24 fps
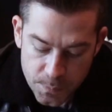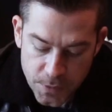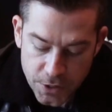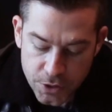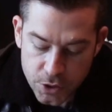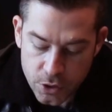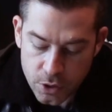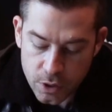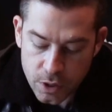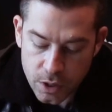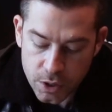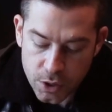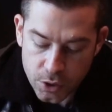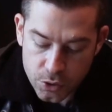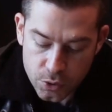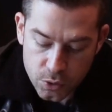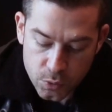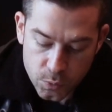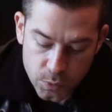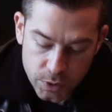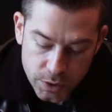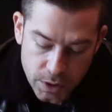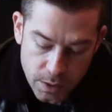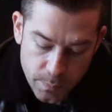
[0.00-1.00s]
And another
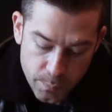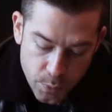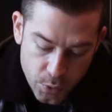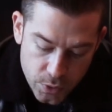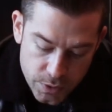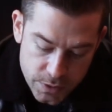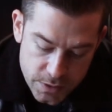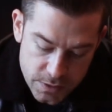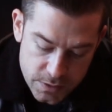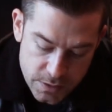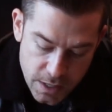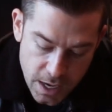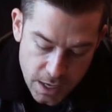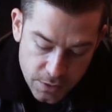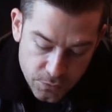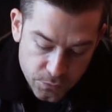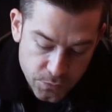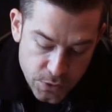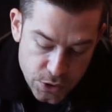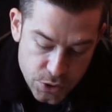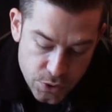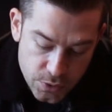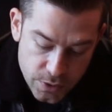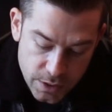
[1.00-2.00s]
really important design
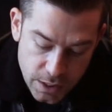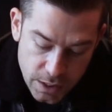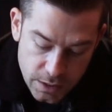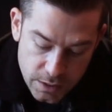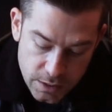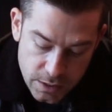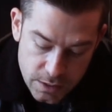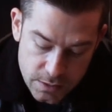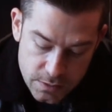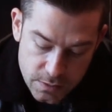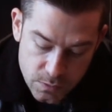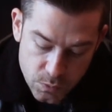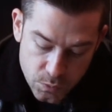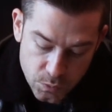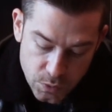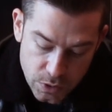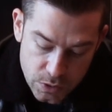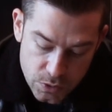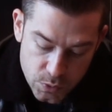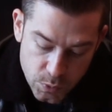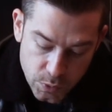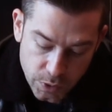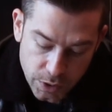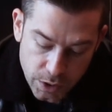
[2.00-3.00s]
feature that I think
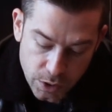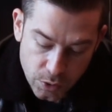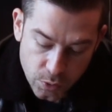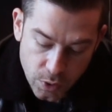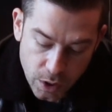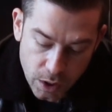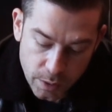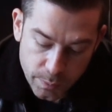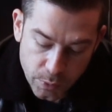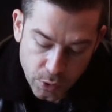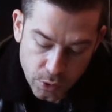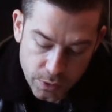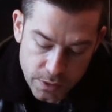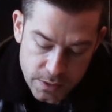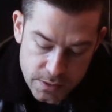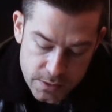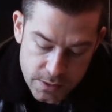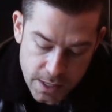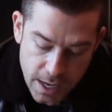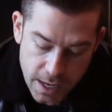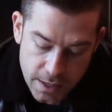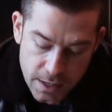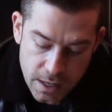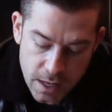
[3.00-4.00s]
is really incredible is
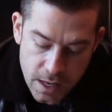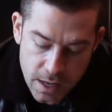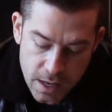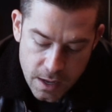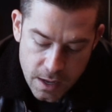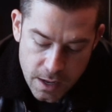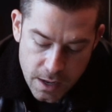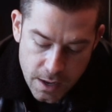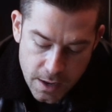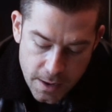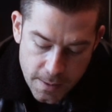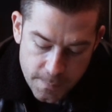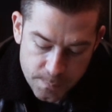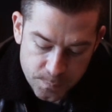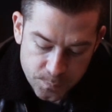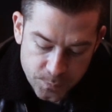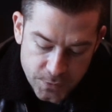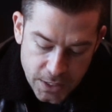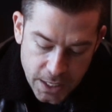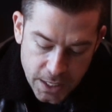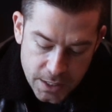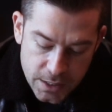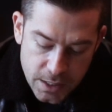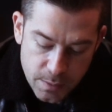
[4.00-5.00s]
that
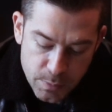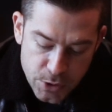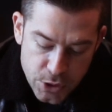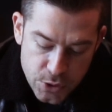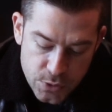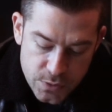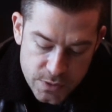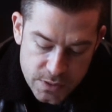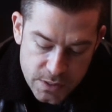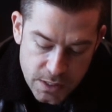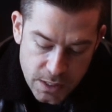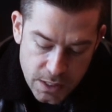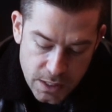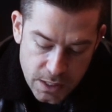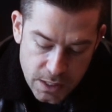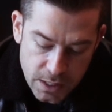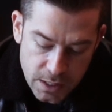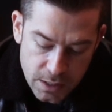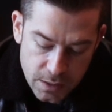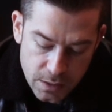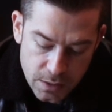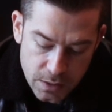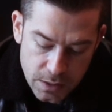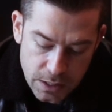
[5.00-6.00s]

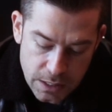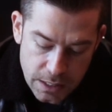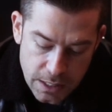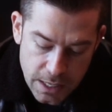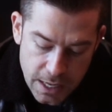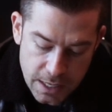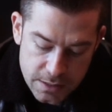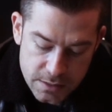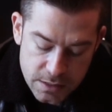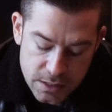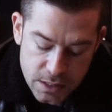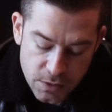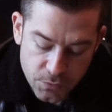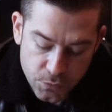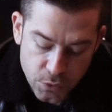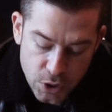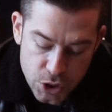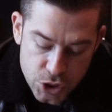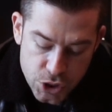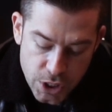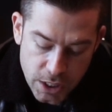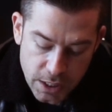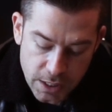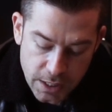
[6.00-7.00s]
IWC has a
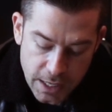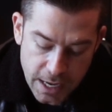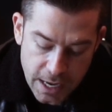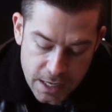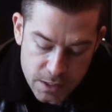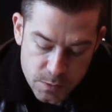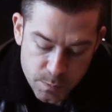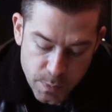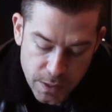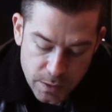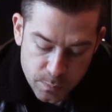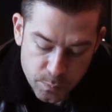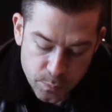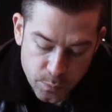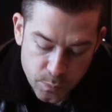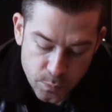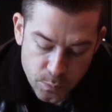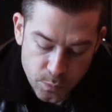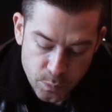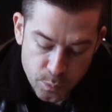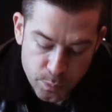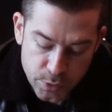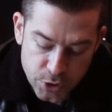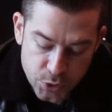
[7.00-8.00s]
differentiating aspect
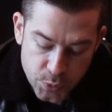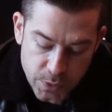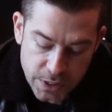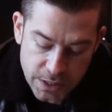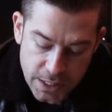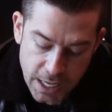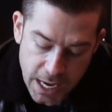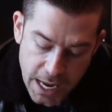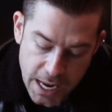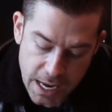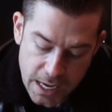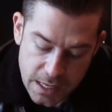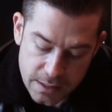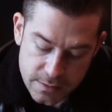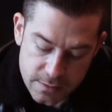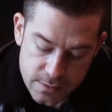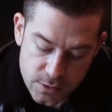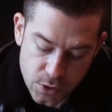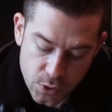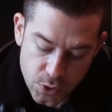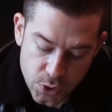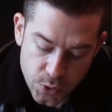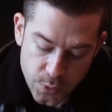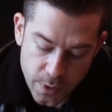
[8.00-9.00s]
between the hands.
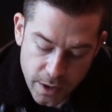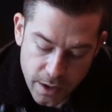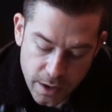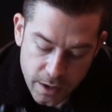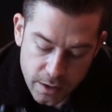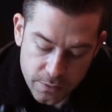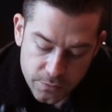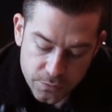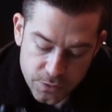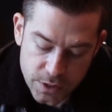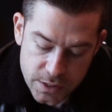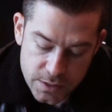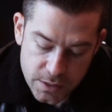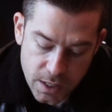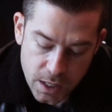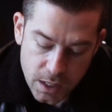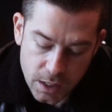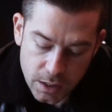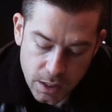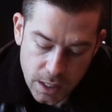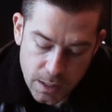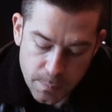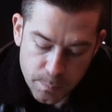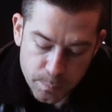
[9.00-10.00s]
So you have this kind
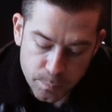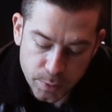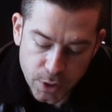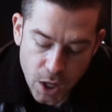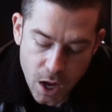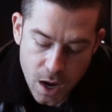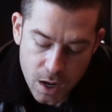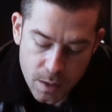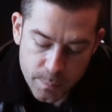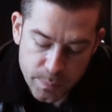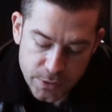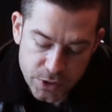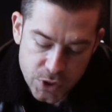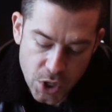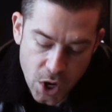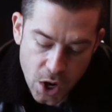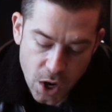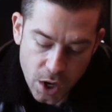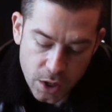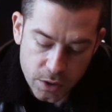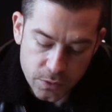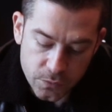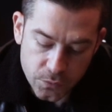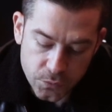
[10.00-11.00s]
of like block
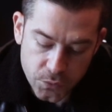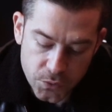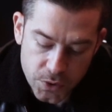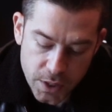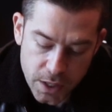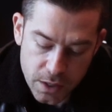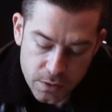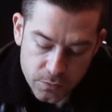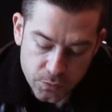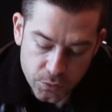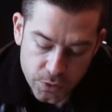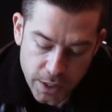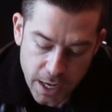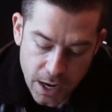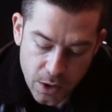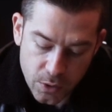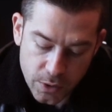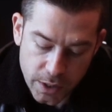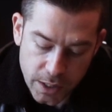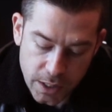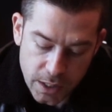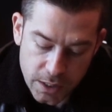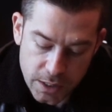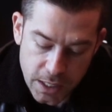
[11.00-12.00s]
baton for the hour
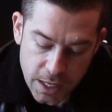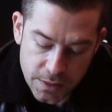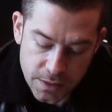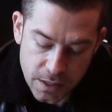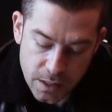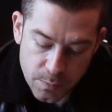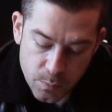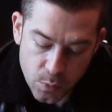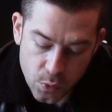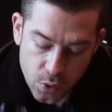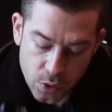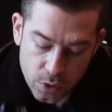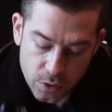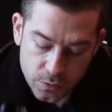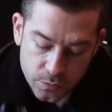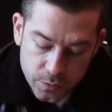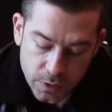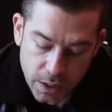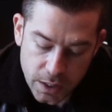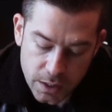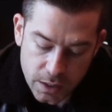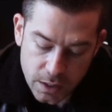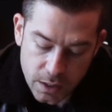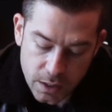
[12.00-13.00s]
hand, and then more of like